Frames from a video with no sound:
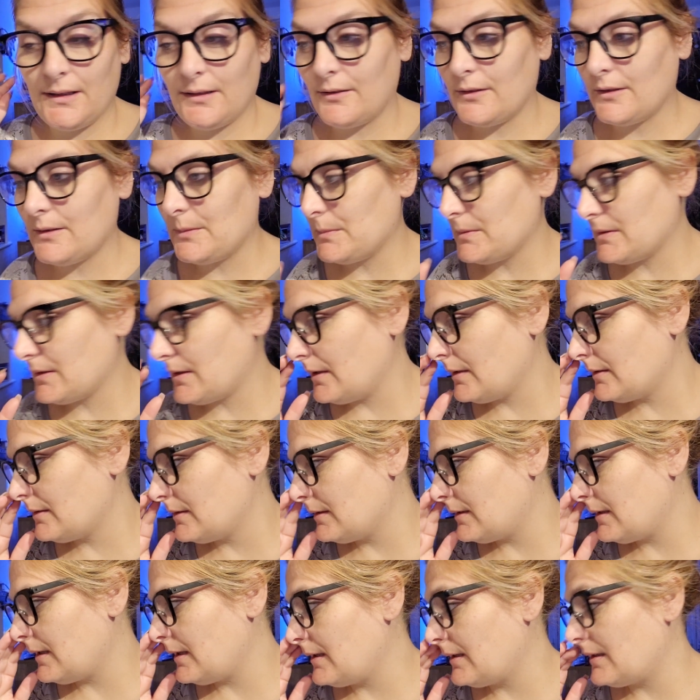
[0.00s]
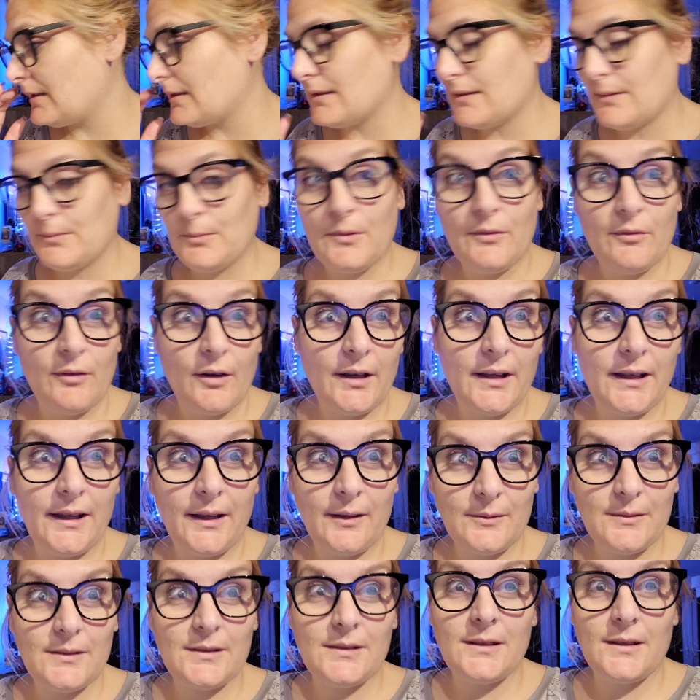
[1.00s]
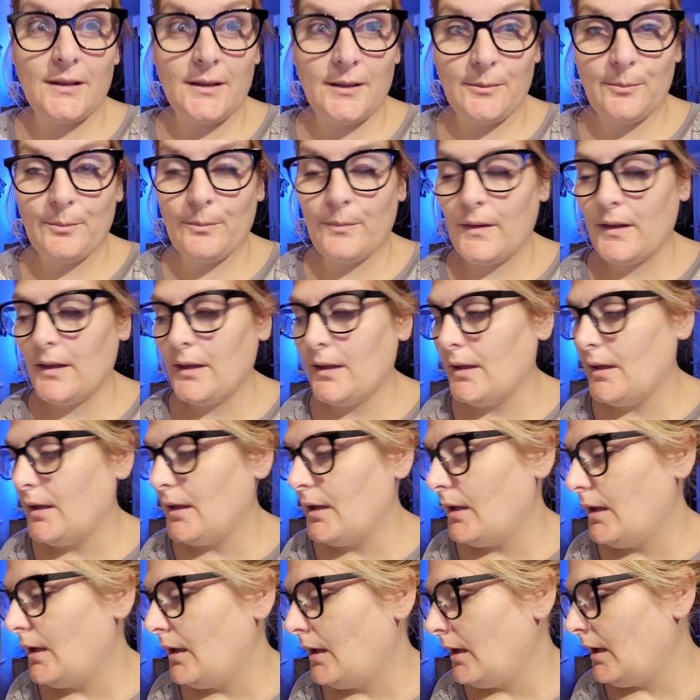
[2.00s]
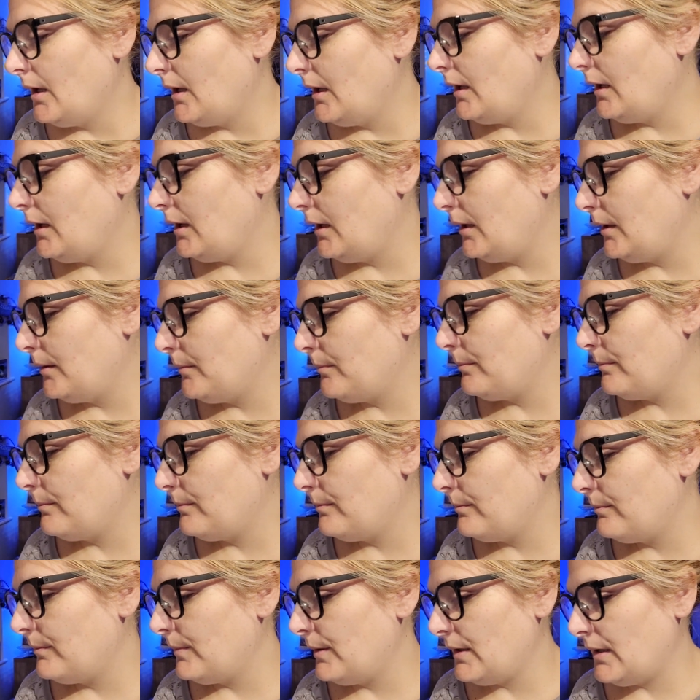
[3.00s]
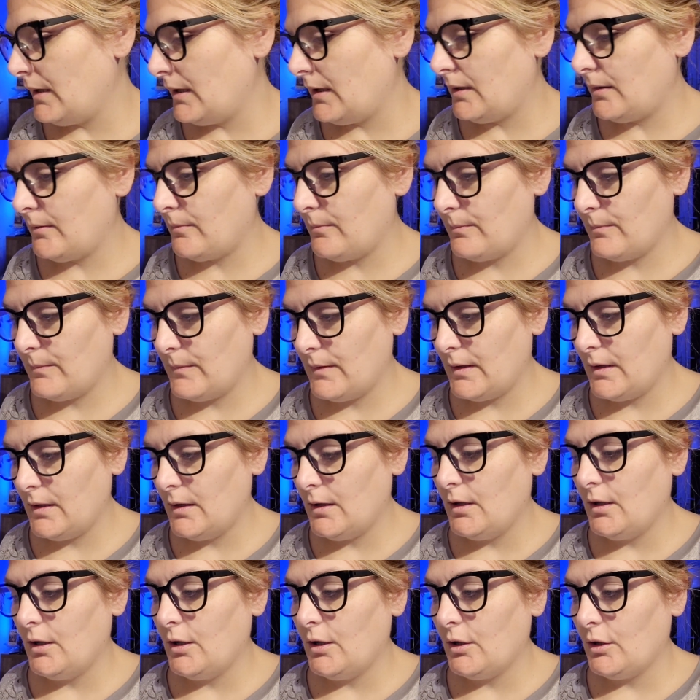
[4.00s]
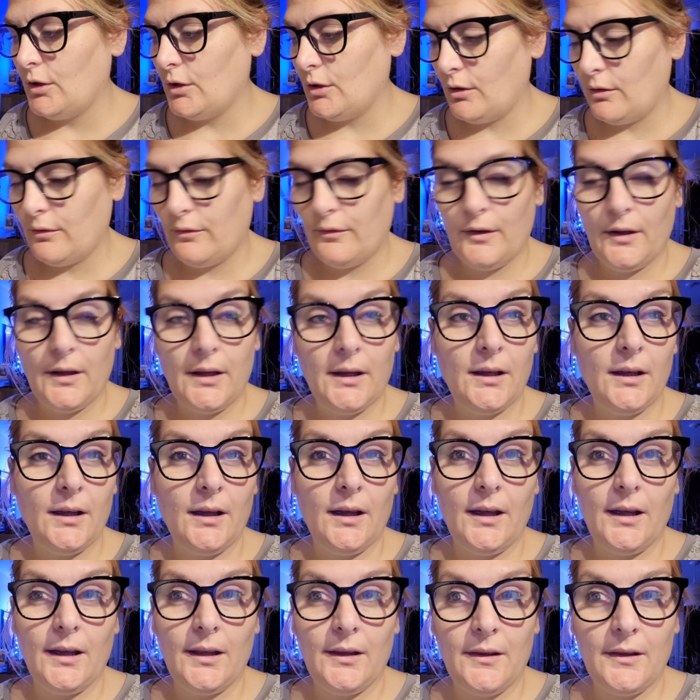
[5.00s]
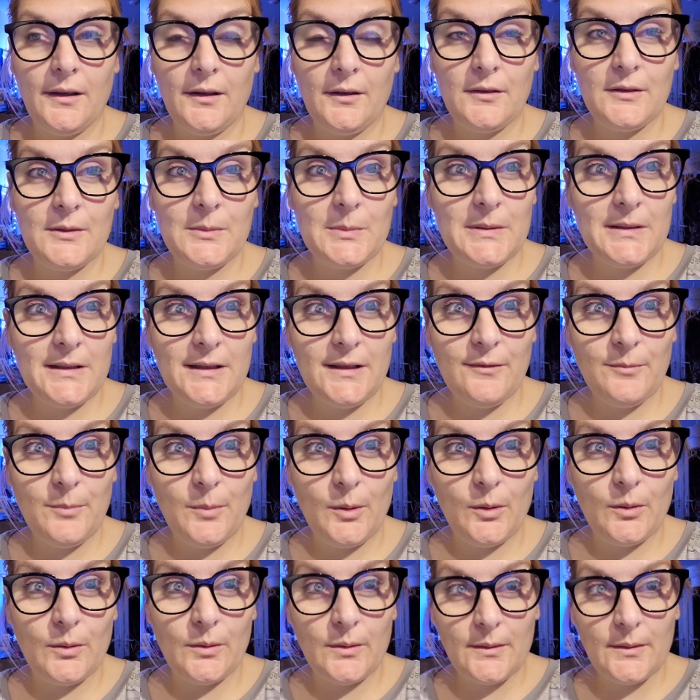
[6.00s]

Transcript: Christmas card today because we're running out of time. Um, but yeah, coffee and then Christmas Eve box.